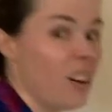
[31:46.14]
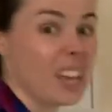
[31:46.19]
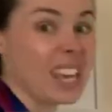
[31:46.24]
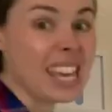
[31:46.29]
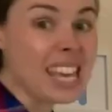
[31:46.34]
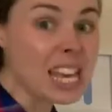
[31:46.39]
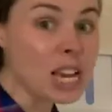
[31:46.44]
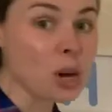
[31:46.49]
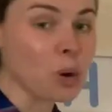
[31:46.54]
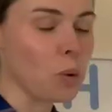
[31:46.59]

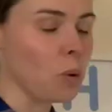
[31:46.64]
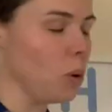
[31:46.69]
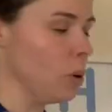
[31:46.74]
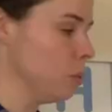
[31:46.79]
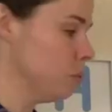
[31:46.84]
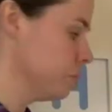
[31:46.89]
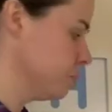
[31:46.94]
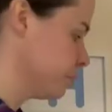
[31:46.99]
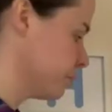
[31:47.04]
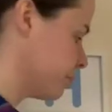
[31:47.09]
equal.
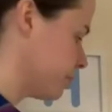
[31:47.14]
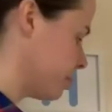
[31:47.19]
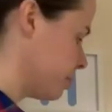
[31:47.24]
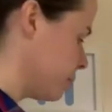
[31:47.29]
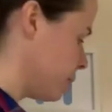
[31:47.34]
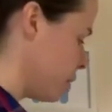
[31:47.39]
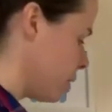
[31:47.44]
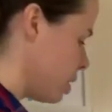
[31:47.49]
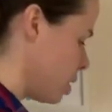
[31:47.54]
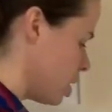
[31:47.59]

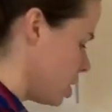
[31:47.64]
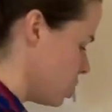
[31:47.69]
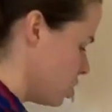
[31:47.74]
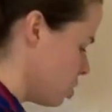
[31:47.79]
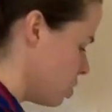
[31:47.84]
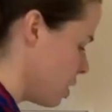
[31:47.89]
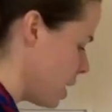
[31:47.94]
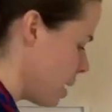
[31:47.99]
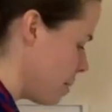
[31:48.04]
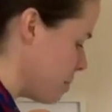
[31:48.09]
So
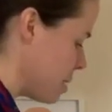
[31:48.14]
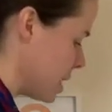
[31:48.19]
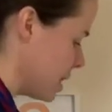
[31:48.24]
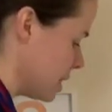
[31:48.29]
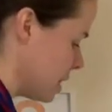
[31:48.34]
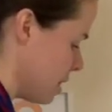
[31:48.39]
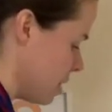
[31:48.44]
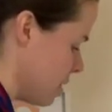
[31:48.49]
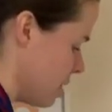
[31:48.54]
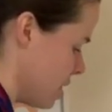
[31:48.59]
that means
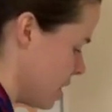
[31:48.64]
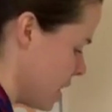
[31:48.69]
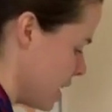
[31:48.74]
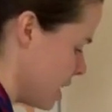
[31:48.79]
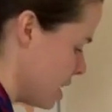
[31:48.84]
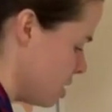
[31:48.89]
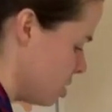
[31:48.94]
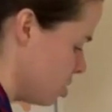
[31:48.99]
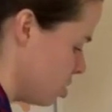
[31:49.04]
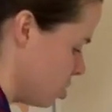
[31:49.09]

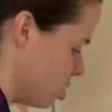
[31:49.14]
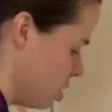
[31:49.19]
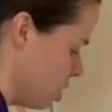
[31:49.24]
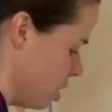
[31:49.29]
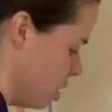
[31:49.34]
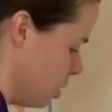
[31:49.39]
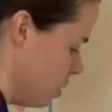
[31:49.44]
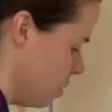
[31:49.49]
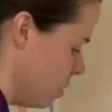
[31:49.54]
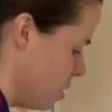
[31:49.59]
these
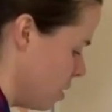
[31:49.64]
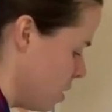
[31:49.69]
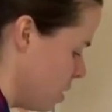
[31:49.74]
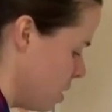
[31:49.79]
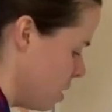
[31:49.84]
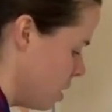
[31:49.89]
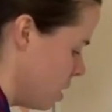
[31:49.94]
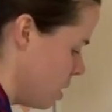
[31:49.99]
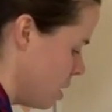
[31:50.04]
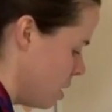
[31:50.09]
two
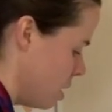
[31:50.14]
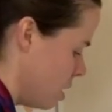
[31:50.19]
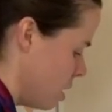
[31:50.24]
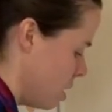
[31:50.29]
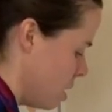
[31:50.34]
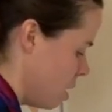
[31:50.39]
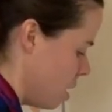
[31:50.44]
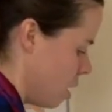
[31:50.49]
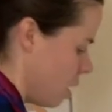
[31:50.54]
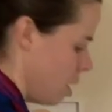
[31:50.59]

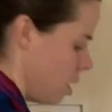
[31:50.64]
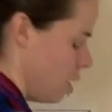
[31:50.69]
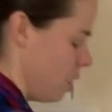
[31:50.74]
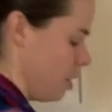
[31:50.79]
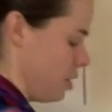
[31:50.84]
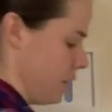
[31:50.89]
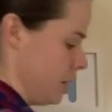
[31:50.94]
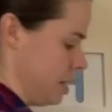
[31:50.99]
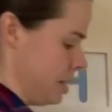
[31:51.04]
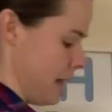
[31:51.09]
are
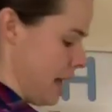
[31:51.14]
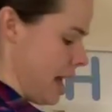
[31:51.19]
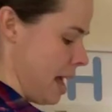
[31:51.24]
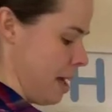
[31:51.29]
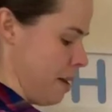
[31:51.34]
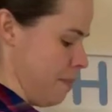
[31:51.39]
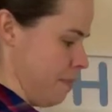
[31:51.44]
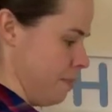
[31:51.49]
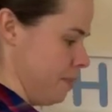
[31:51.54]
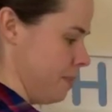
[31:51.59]
the
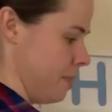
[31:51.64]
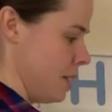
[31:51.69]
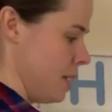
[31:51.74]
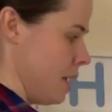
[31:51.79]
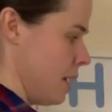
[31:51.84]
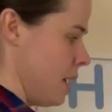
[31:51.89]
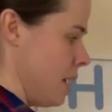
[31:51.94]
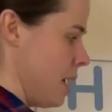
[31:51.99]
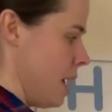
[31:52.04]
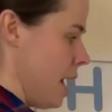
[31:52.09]
same.
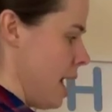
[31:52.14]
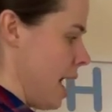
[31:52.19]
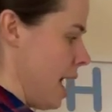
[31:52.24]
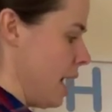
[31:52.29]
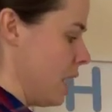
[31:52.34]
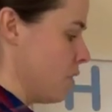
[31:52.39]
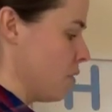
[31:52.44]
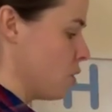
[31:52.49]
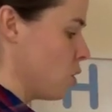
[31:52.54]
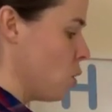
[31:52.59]
And
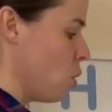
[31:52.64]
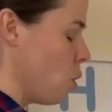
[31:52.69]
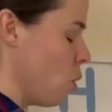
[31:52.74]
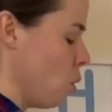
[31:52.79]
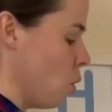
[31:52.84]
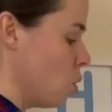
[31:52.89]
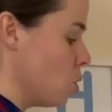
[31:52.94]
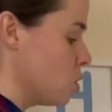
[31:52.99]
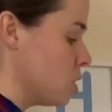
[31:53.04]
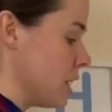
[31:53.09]
of
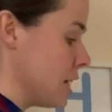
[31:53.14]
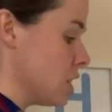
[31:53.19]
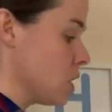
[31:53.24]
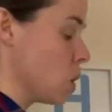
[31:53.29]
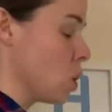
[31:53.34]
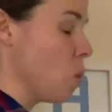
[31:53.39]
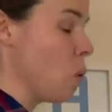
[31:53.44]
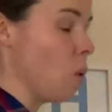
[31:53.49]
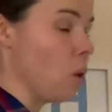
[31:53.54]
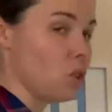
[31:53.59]
course, it's a
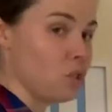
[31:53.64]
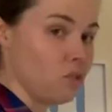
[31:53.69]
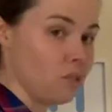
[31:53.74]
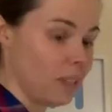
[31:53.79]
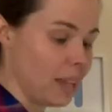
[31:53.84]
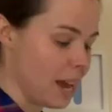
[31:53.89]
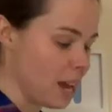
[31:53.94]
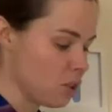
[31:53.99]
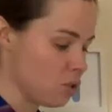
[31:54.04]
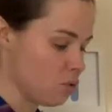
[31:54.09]

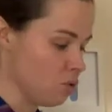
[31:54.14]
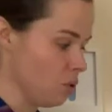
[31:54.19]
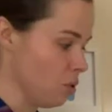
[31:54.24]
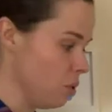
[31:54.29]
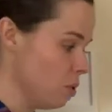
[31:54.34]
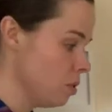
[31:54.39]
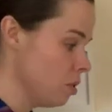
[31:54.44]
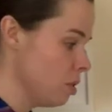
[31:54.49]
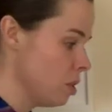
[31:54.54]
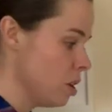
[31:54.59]

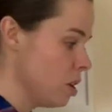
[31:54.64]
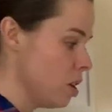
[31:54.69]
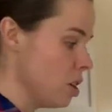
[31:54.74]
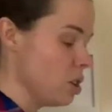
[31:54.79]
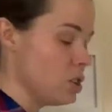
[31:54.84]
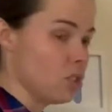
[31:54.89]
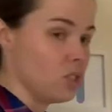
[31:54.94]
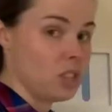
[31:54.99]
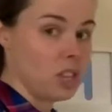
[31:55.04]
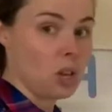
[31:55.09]
quadrilateral,
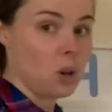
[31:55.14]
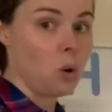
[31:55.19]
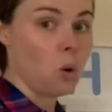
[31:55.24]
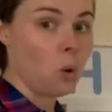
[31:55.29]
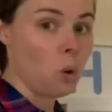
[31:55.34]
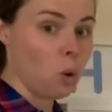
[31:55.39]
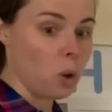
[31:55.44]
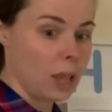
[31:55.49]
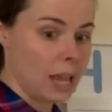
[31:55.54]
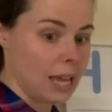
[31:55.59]
so they
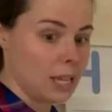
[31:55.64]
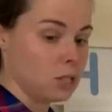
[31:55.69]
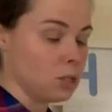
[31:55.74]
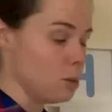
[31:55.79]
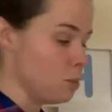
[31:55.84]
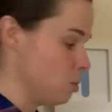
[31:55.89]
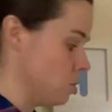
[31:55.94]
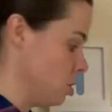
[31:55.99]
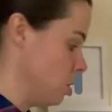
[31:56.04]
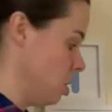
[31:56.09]
all add
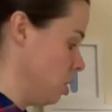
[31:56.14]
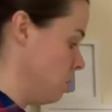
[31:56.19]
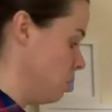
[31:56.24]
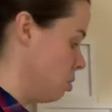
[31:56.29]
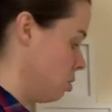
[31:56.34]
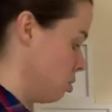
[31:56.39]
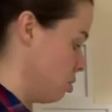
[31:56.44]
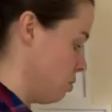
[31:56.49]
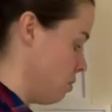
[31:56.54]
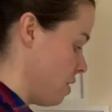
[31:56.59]
up to
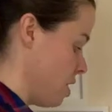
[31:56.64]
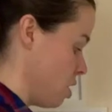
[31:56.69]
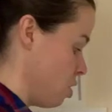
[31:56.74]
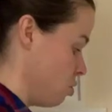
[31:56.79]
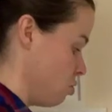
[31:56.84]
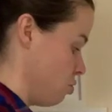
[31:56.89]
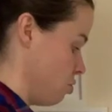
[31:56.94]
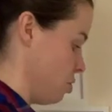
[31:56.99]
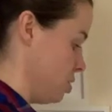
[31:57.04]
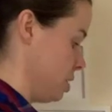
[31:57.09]

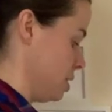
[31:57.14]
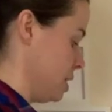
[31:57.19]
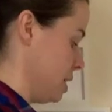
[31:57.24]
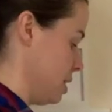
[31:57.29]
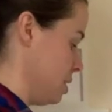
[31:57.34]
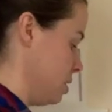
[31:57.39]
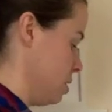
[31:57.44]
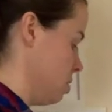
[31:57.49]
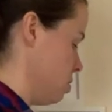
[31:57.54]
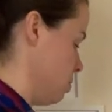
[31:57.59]

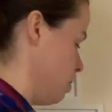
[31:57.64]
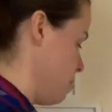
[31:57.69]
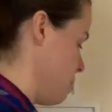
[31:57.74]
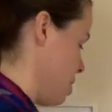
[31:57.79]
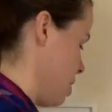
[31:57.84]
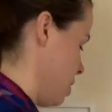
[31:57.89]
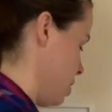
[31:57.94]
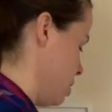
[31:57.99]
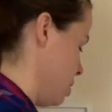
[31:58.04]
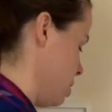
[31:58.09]
360
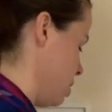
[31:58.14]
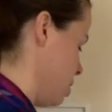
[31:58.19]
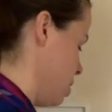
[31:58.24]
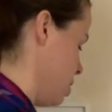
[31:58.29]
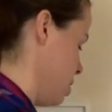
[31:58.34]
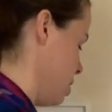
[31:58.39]
degrees.